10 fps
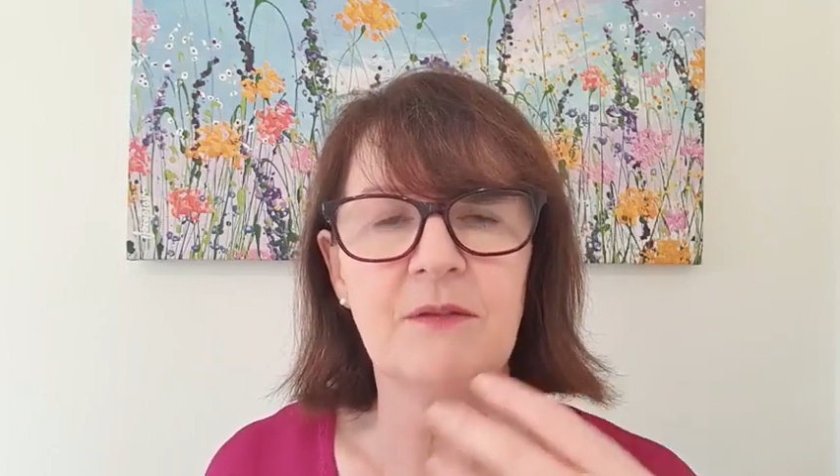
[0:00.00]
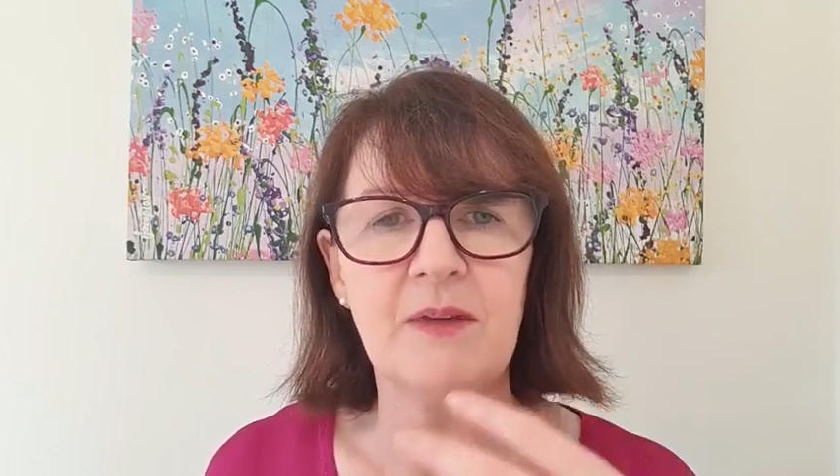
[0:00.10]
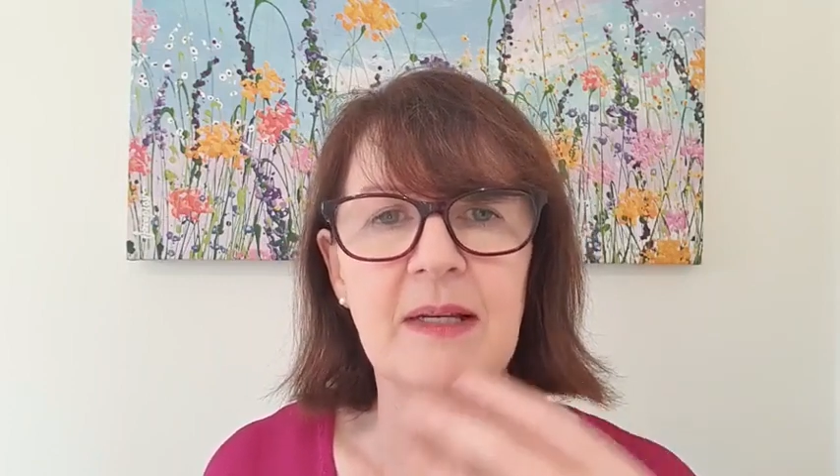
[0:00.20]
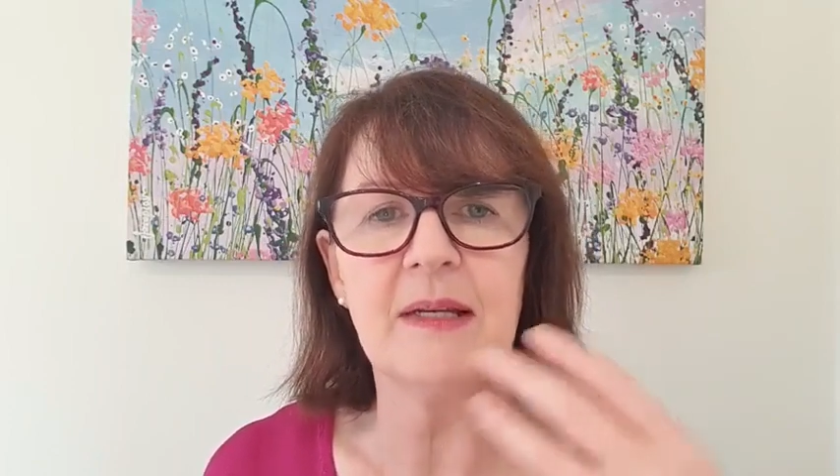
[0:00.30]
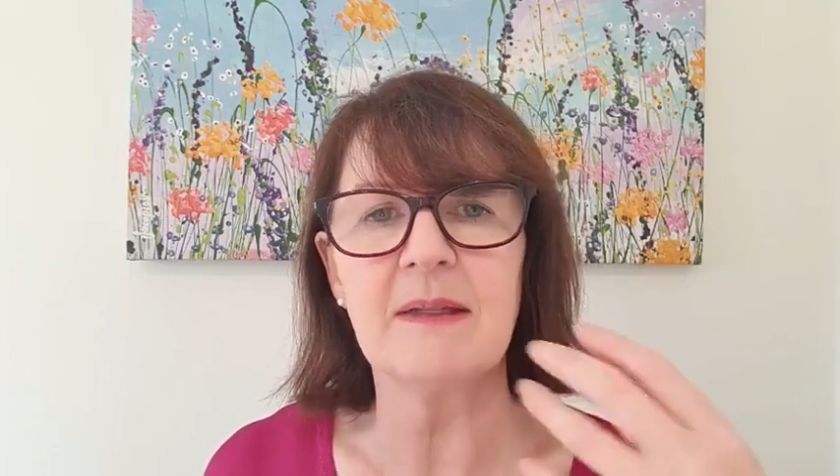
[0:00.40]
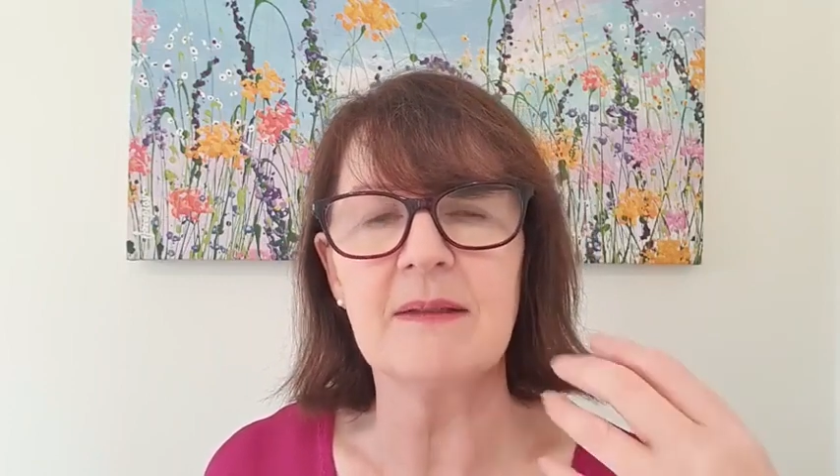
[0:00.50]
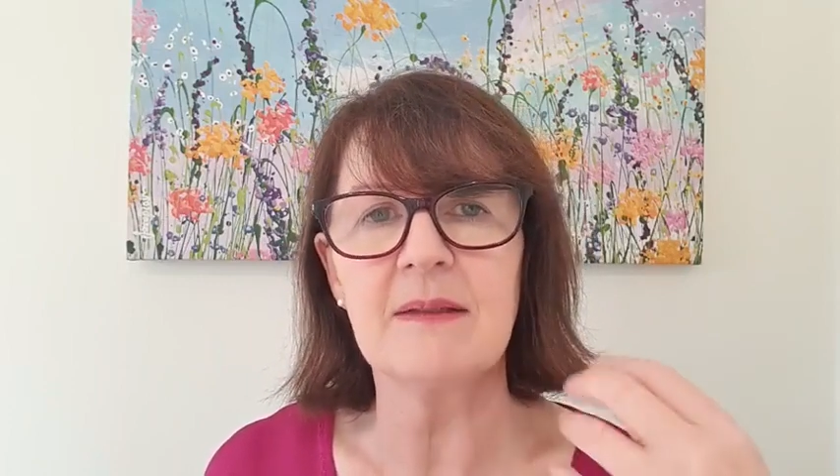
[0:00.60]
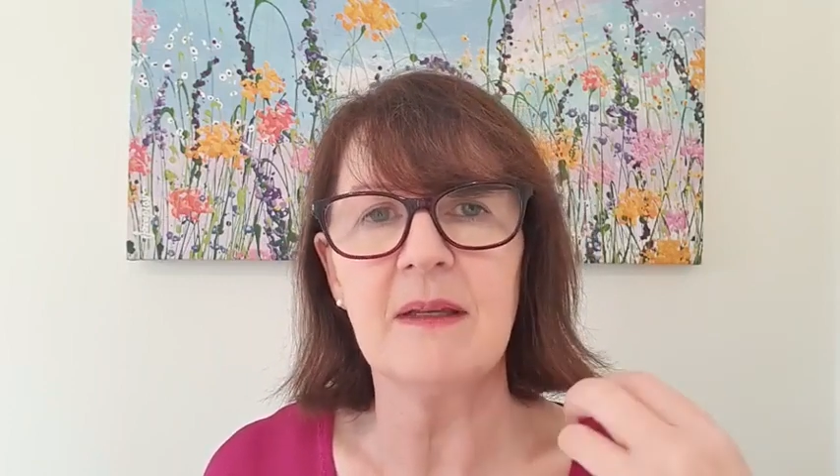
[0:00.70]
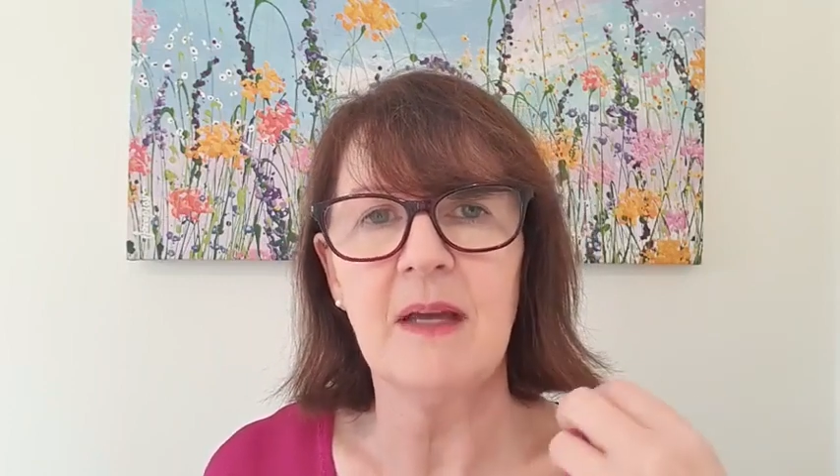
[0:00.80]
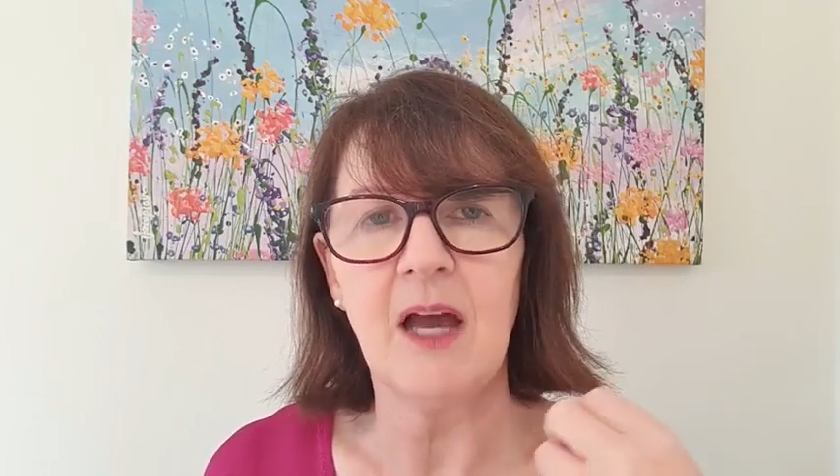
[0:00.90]

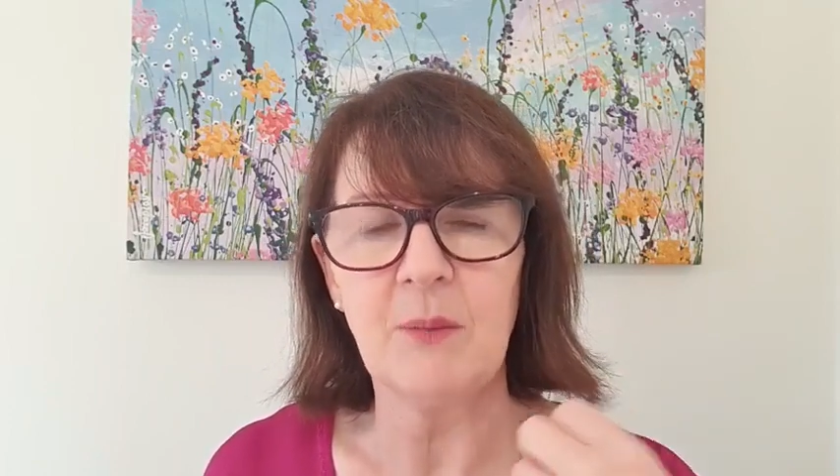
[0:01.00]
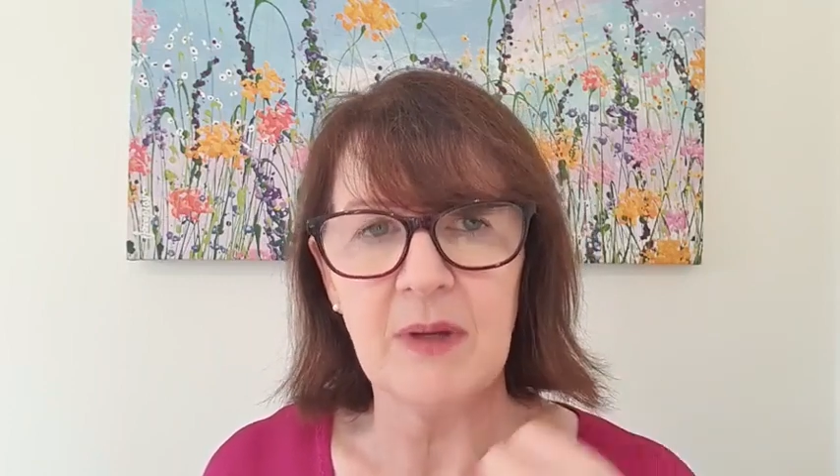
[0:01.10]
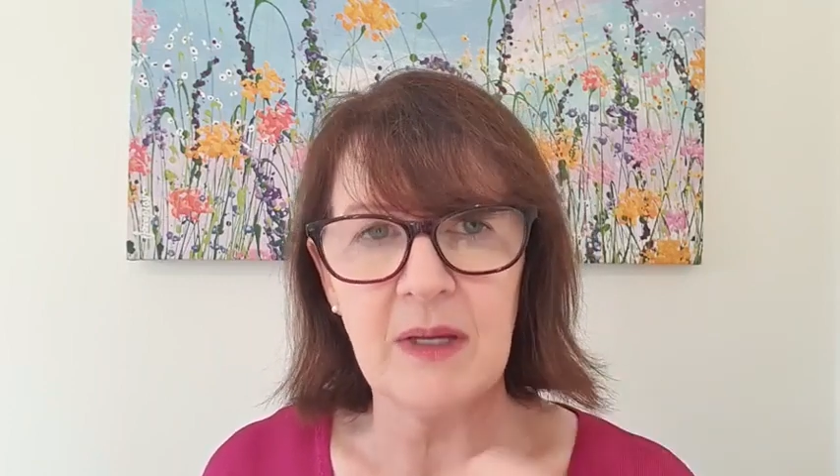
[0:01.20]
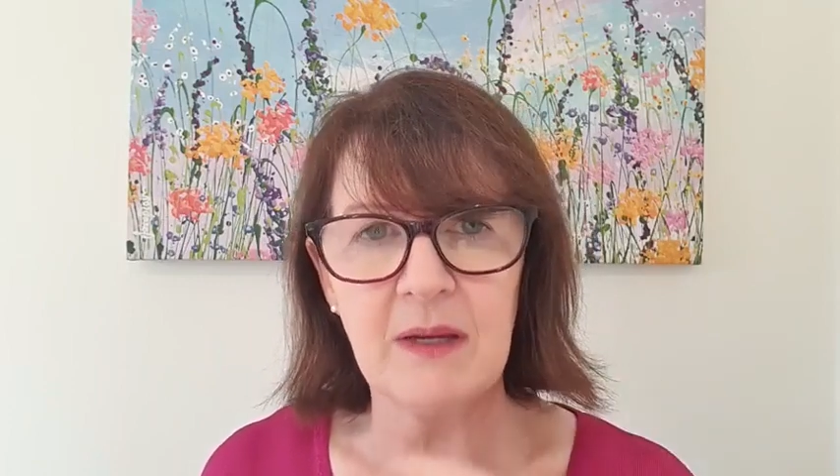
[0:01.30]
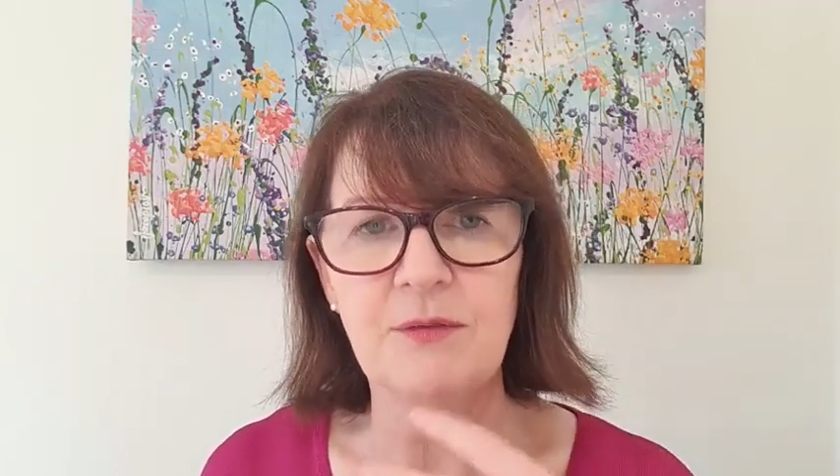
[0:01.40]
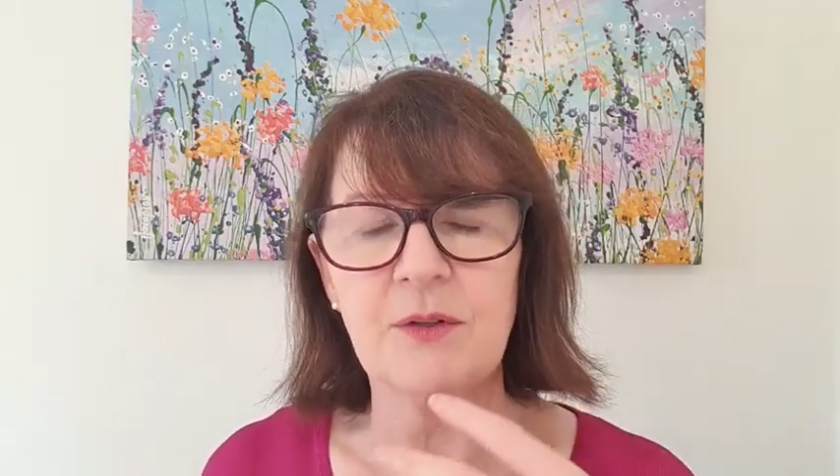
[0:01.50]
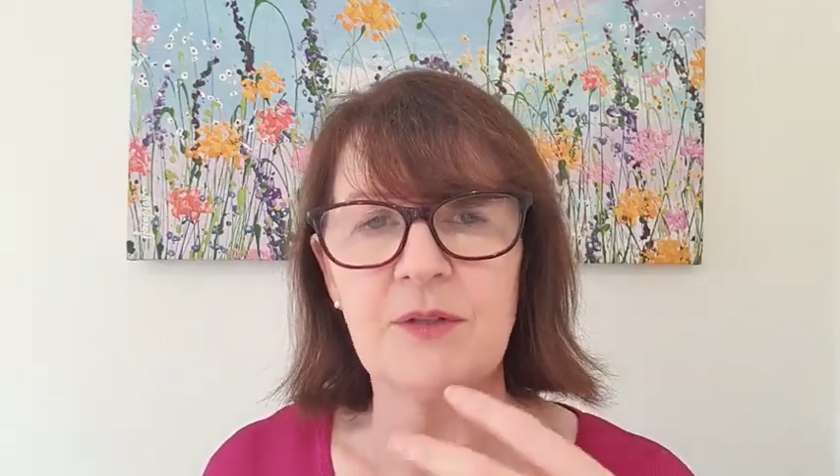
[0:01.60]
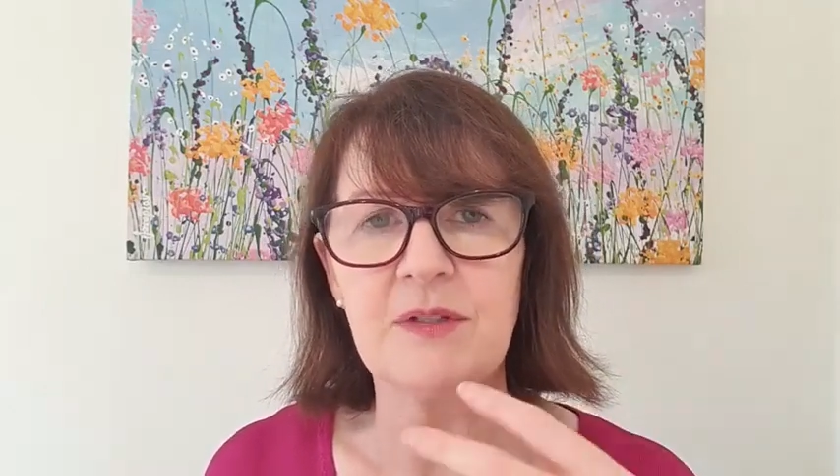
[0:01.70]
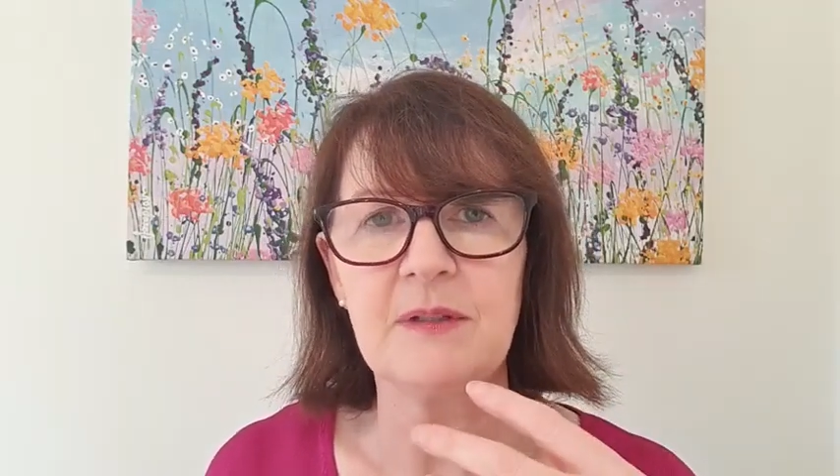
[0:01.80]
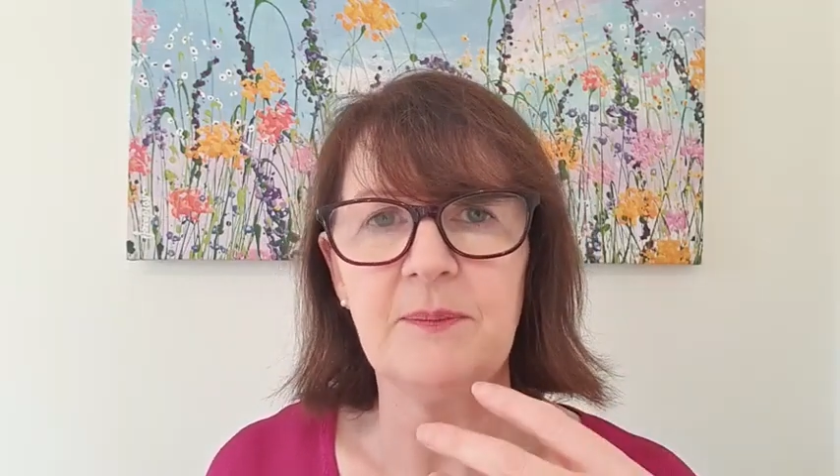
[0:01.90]
feelings and
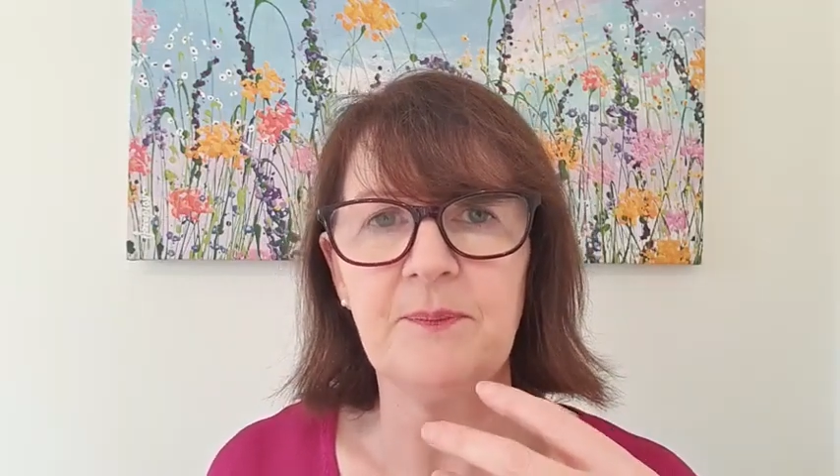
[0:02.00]
behaviours.